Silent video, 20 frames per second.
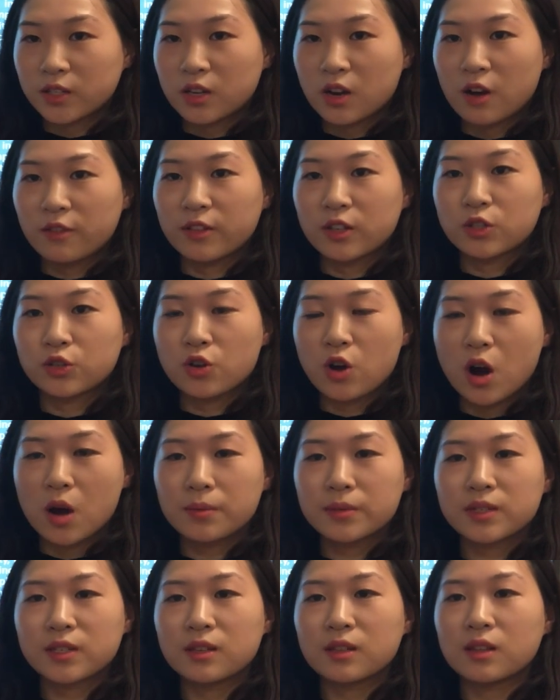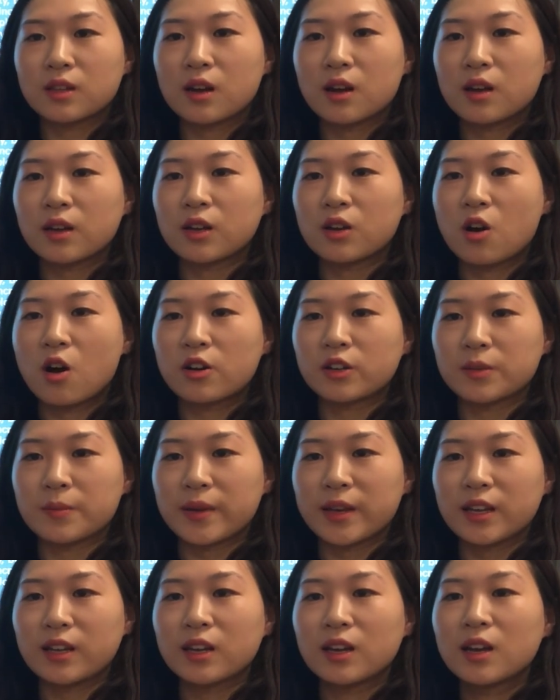of the jobs in the
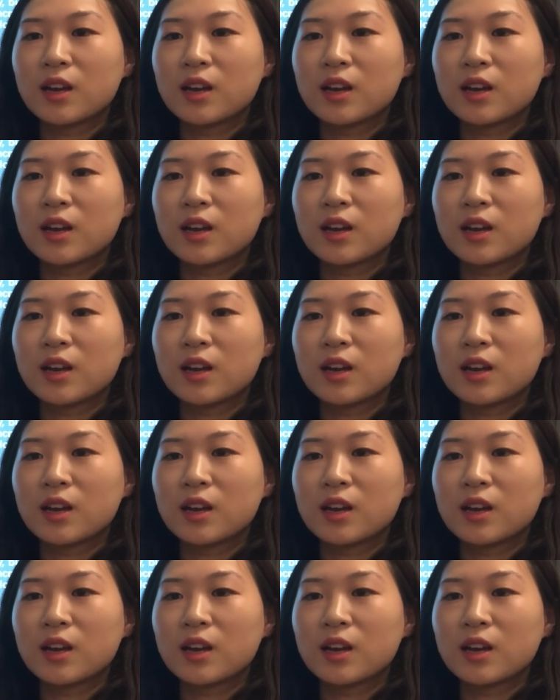economy.